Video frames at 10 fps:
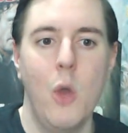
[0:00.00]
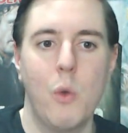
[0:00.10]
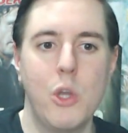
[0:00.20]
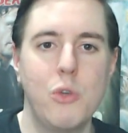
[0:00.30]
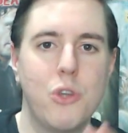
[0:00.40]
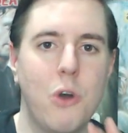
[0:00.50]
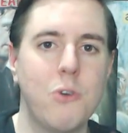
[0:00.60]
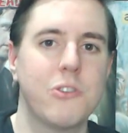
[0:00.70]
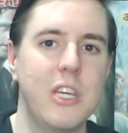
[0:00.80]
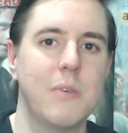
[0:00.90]
When you
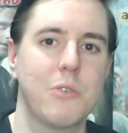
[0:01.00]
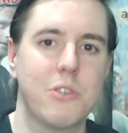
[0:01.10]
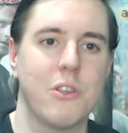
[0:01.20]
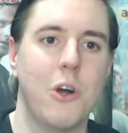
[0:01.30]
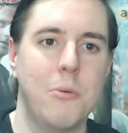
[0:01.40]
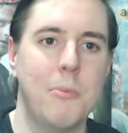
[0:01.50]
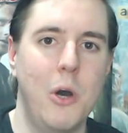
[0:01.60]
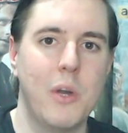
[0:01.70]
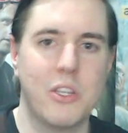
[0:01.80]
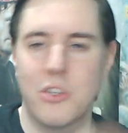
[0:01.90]
don't see it with
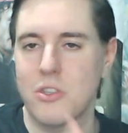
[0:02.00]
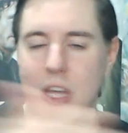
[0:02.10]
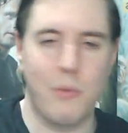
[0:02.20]
slow-mo and it's just